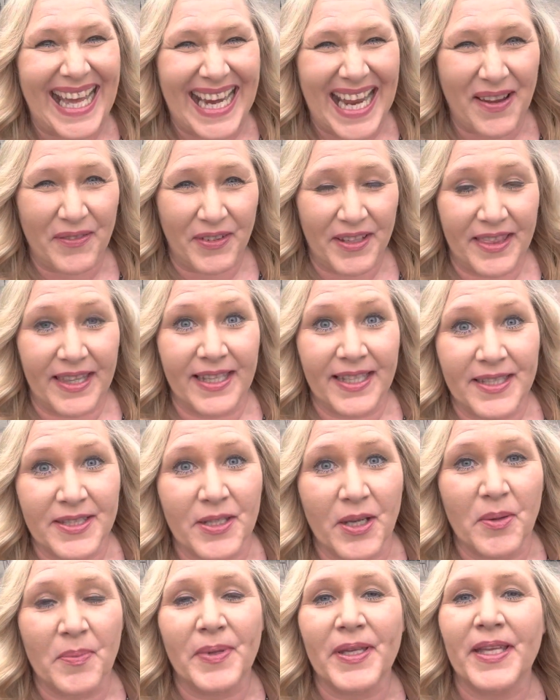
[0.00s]
everything is
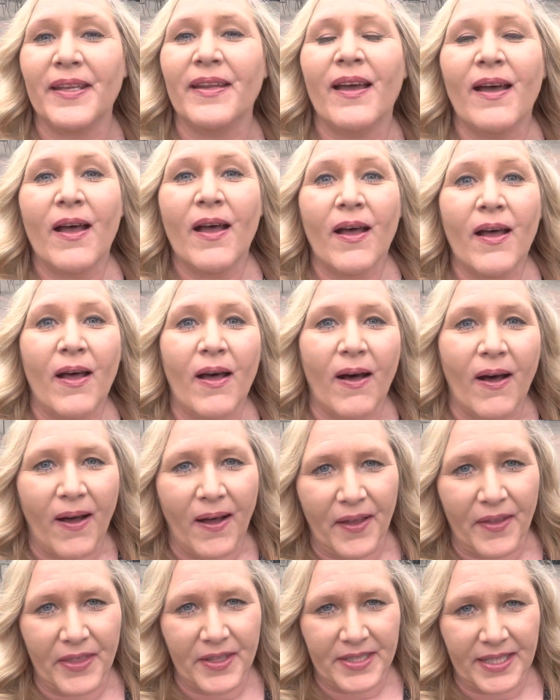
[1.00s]
open
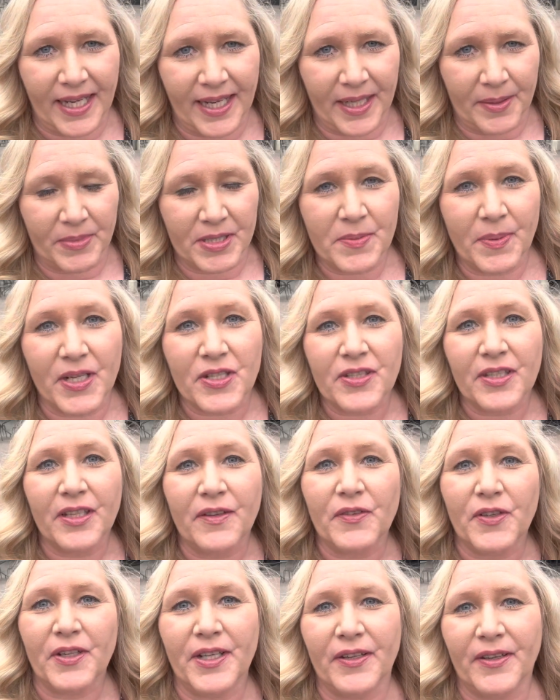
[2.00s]
all the time, especially if
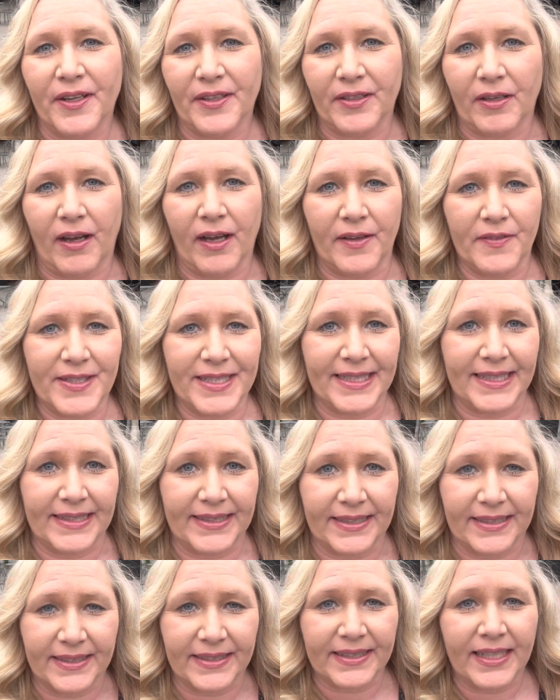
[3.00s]
you're here on the off
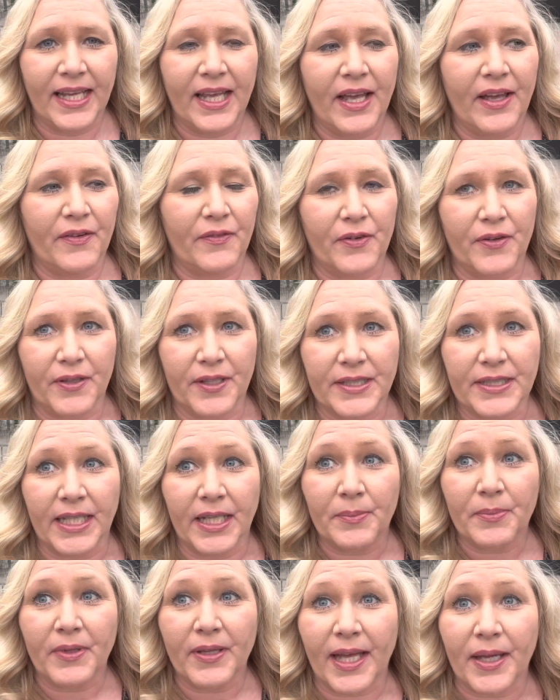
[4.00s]
seasons. For
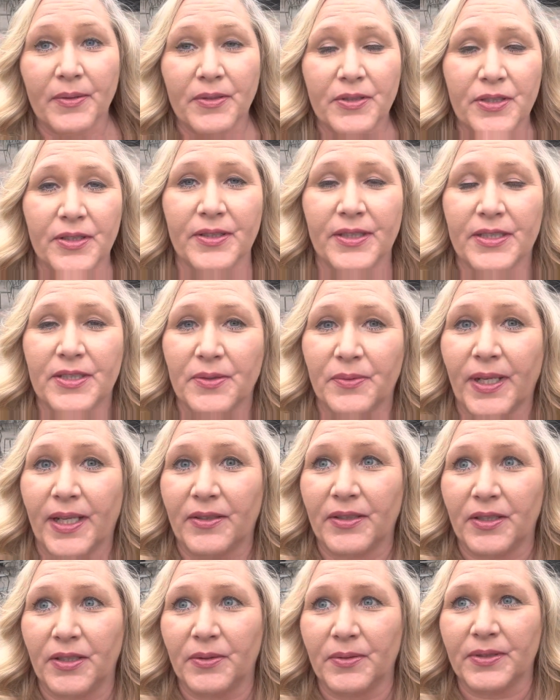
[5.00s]
example, I will turn this
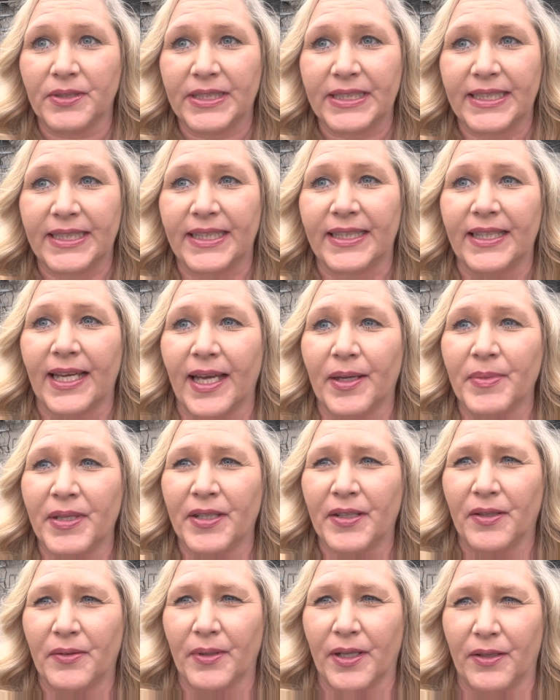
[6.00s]
around and you will see I'm
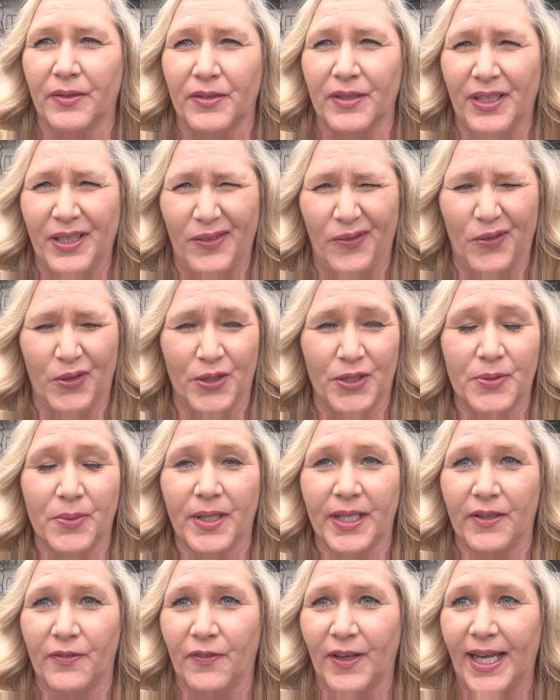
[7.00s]
here around
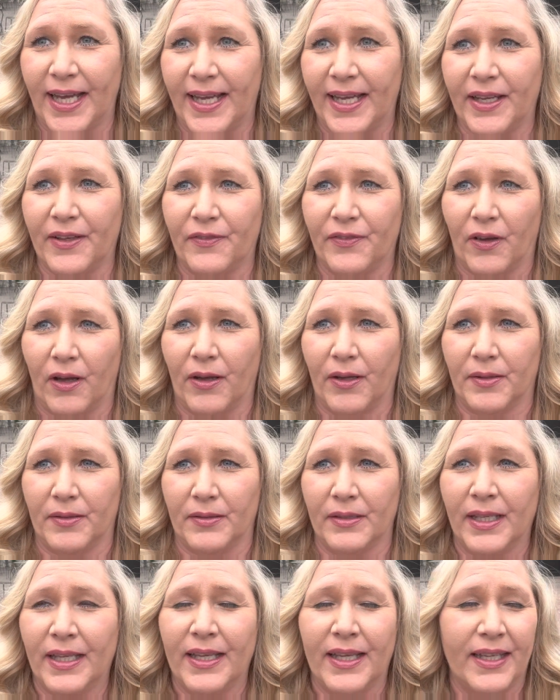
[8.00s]
4:25 on,
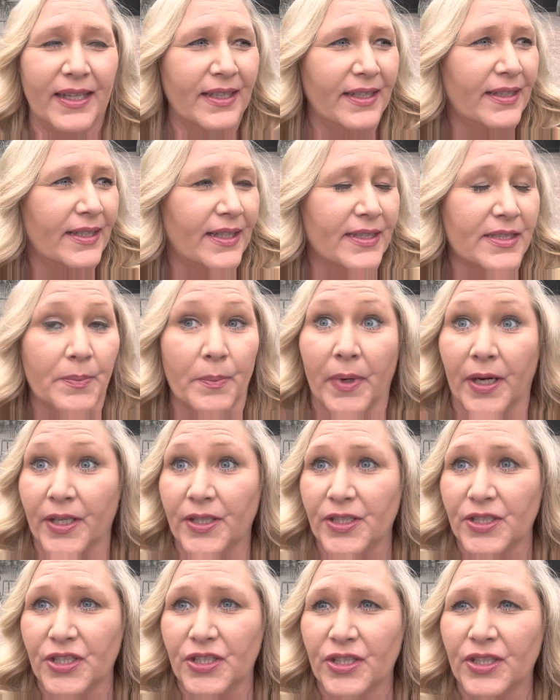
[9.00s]
it's
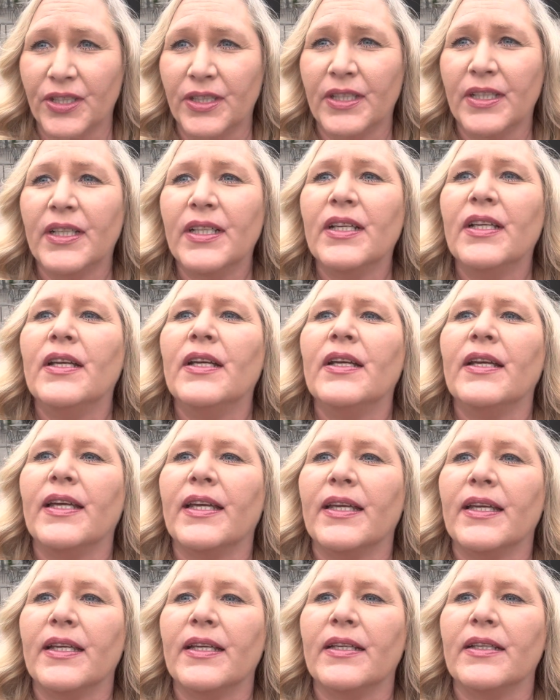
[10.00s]
March,
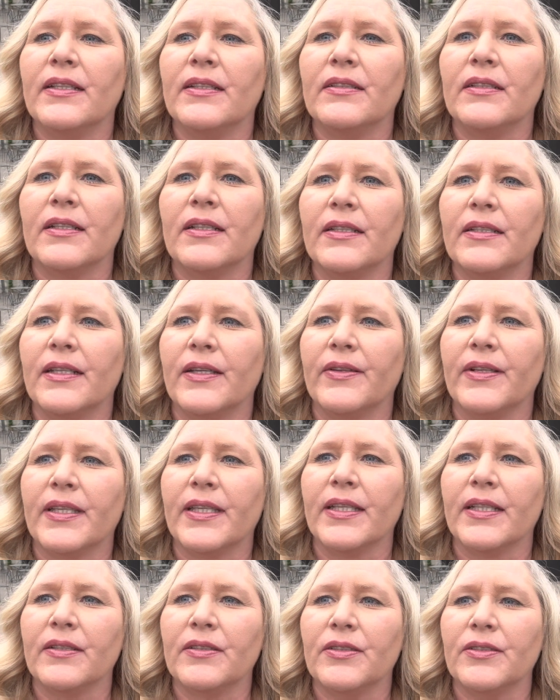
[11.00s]
and now I
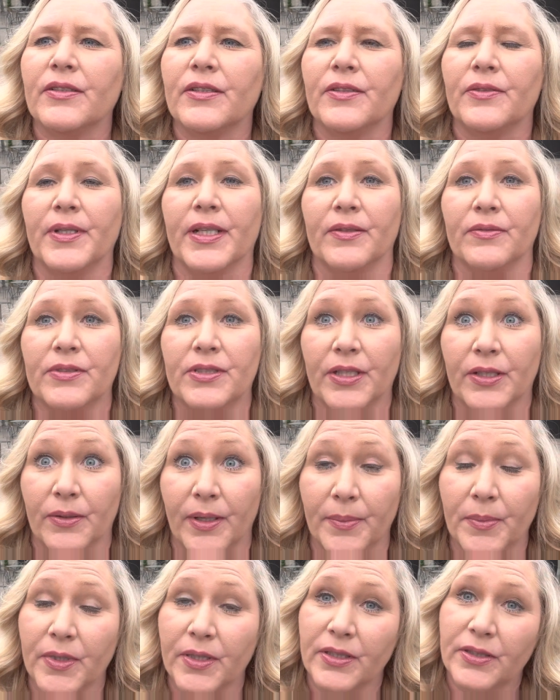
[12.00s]
can't turn it around. So
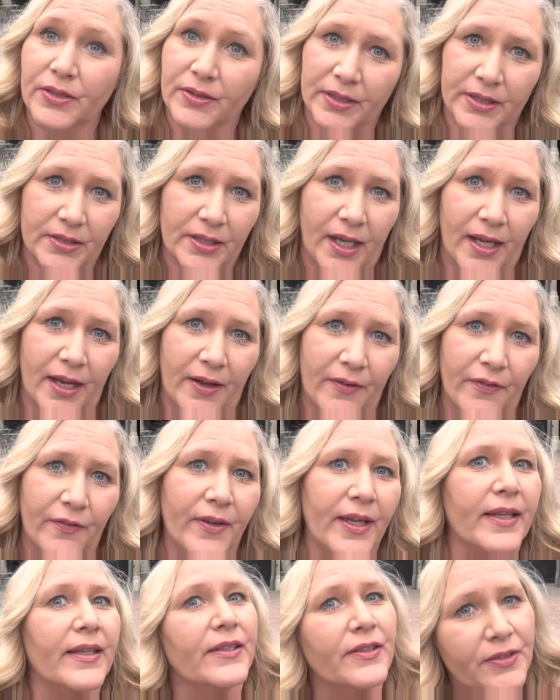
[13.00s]
I'm going to turn this off
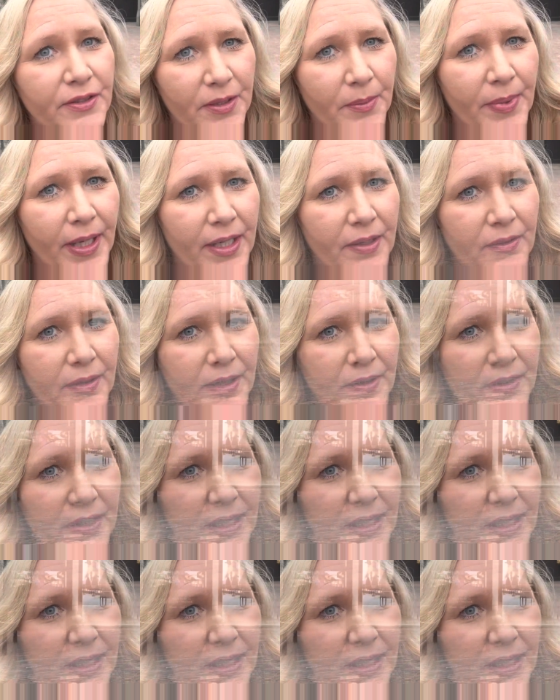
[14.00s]
and then turn it back around again.